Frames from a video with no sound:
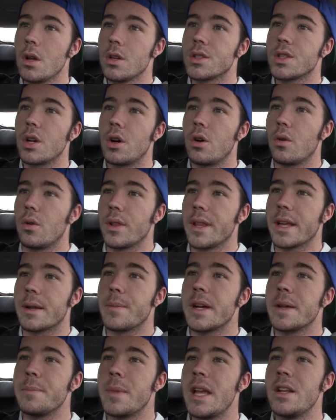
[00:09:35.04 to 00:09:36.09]
So like
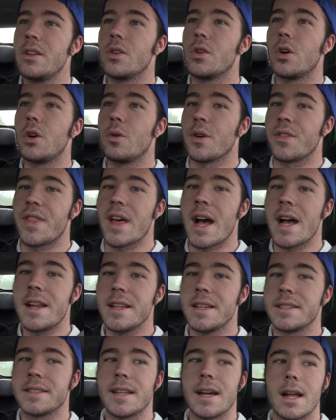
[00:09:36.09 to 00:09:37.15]
my main goal with that
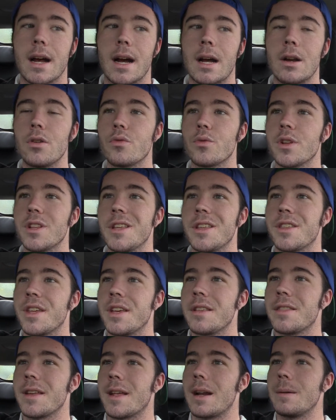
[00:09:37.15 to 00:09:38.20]
is that I don't really
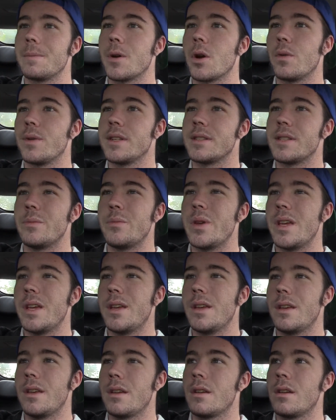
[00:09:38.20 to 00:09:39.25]
think that I'm going to
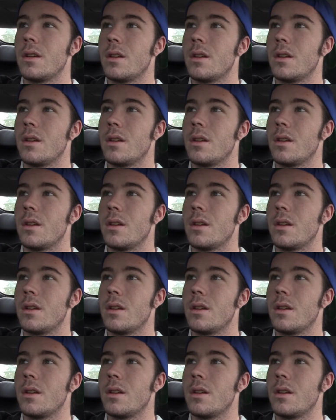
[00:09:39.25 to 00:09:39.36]
be,